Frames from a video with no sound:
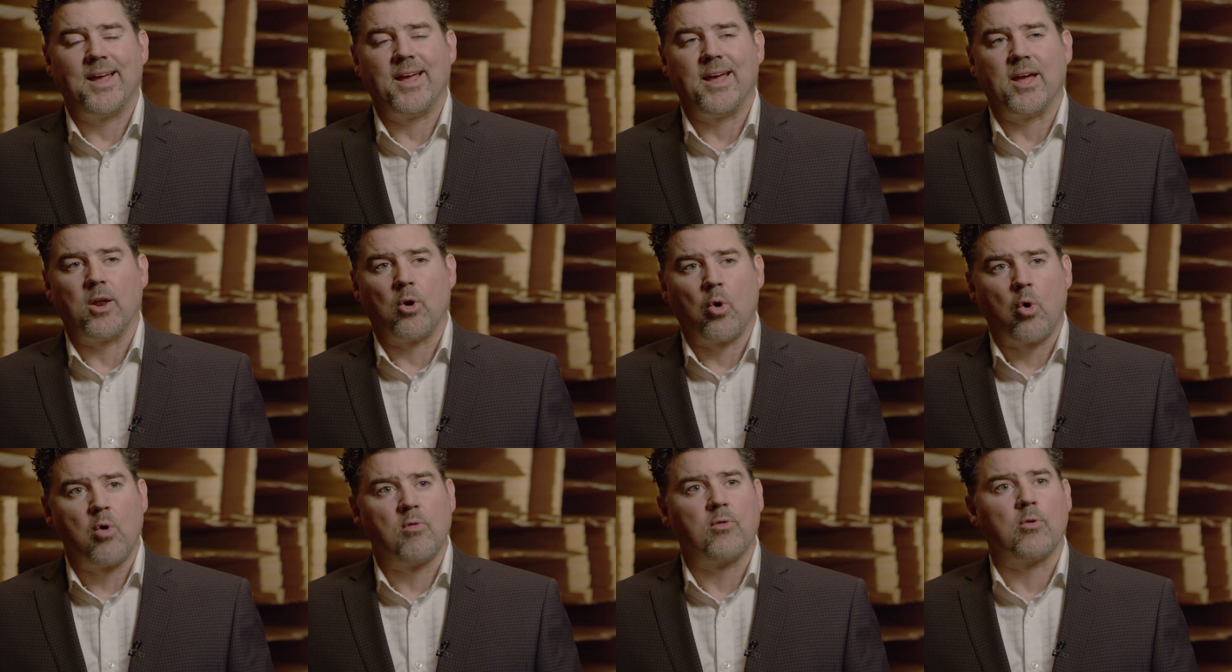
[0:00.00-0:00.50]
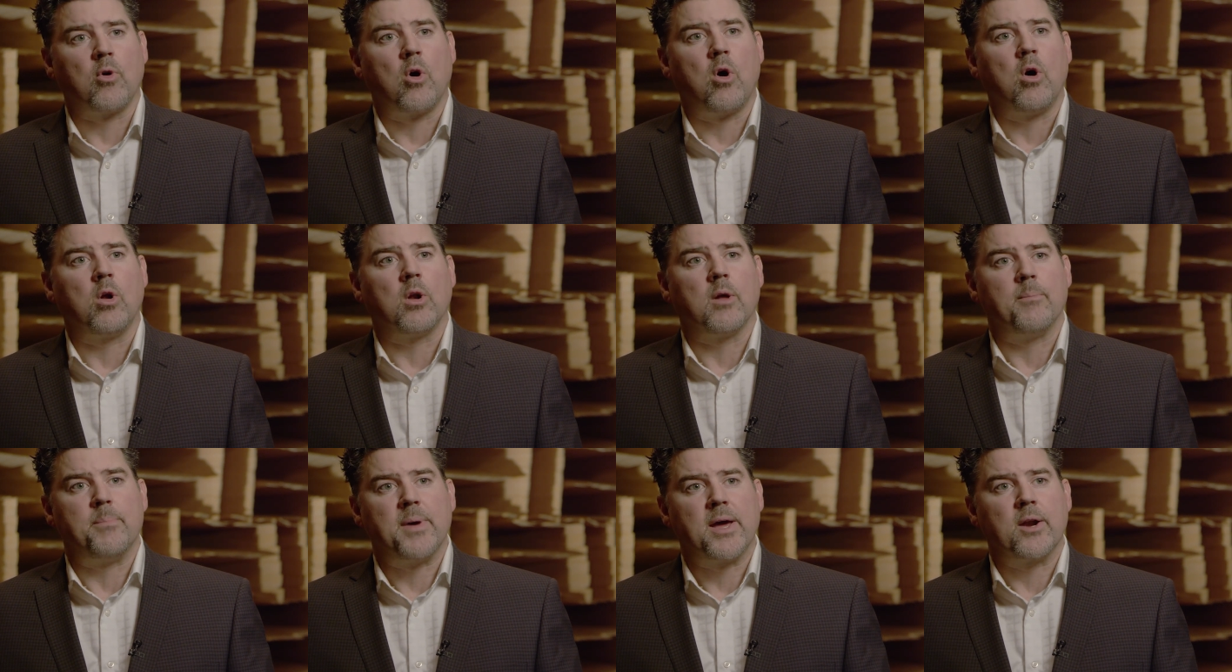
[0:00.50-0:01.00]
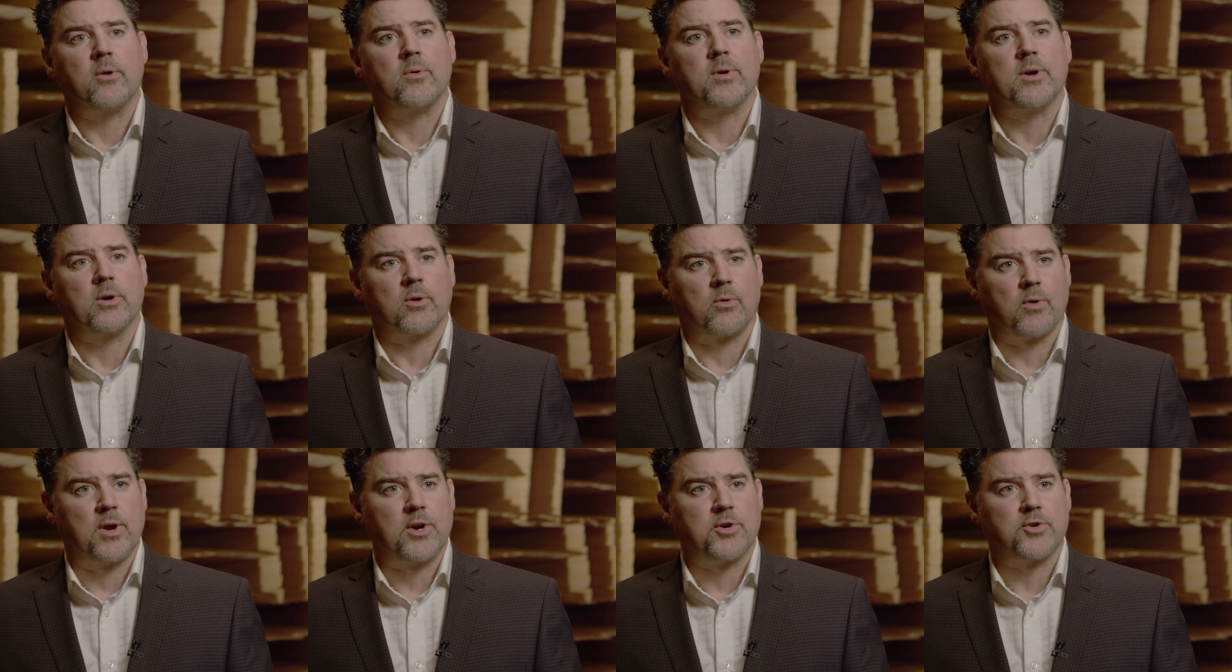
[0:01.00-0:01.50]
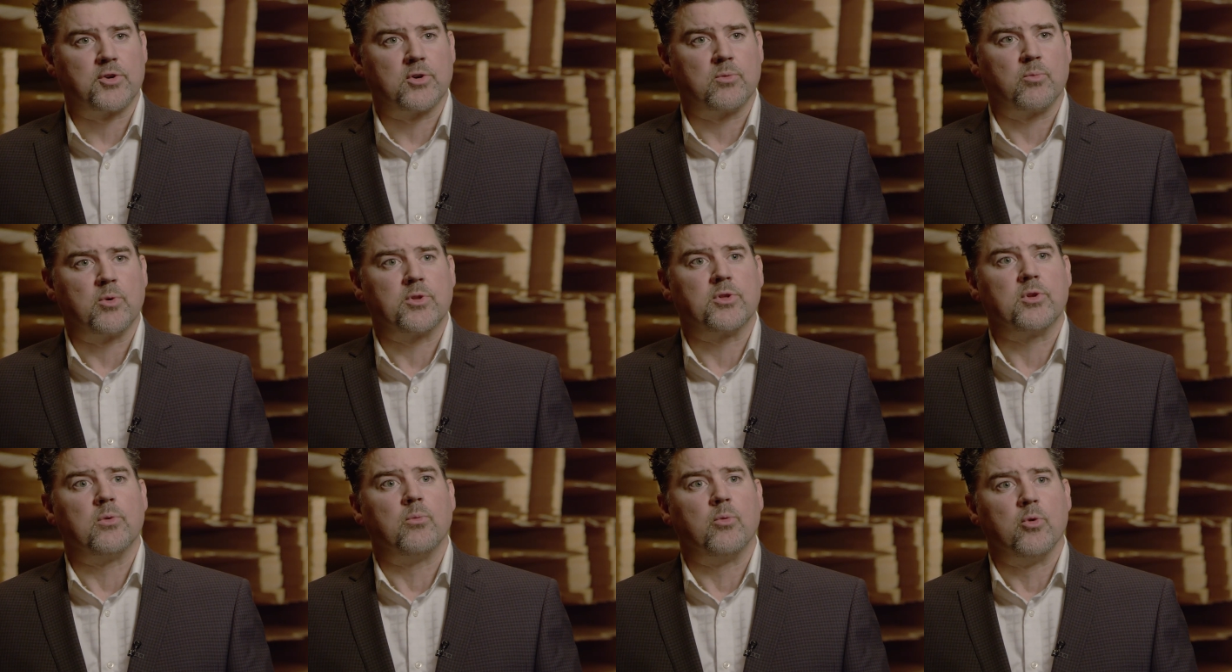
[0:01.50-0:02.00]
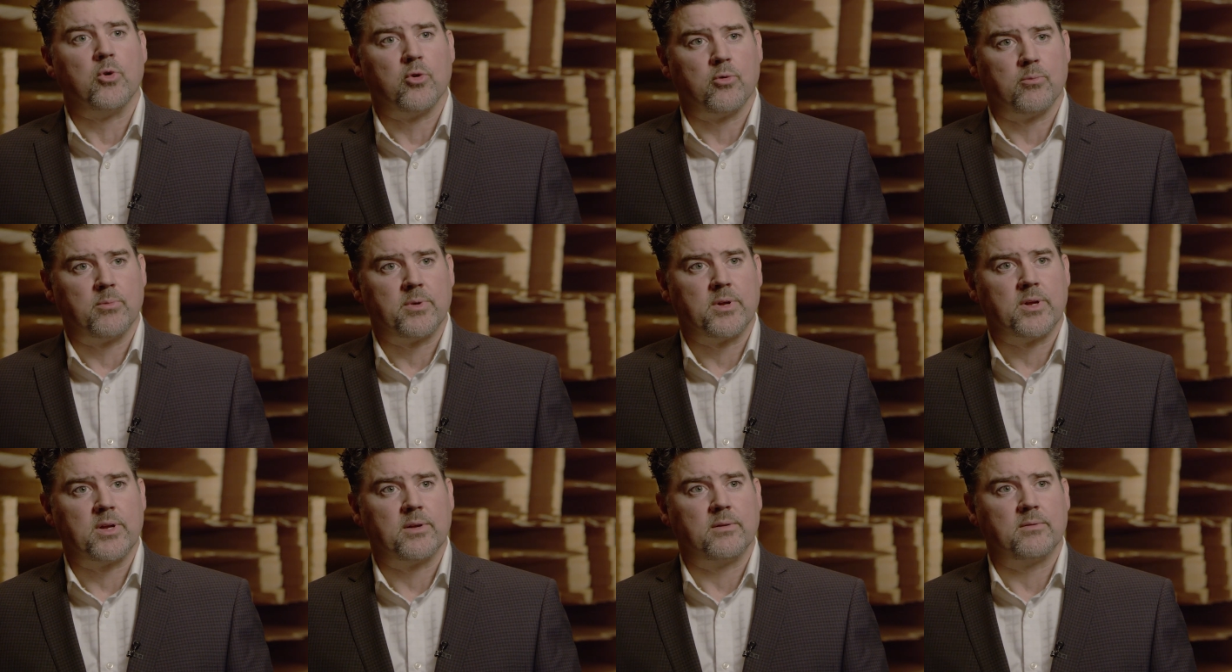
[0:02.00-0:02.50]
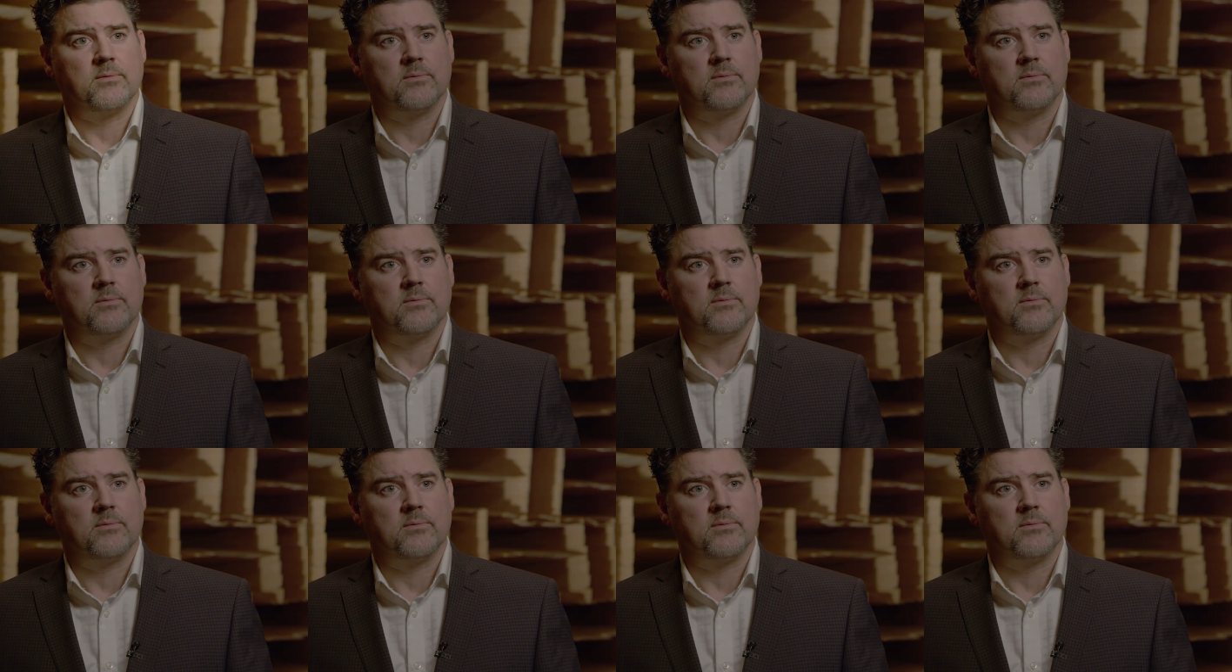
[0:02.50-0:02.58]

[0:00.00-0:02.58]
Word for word: and overall a better integration with the room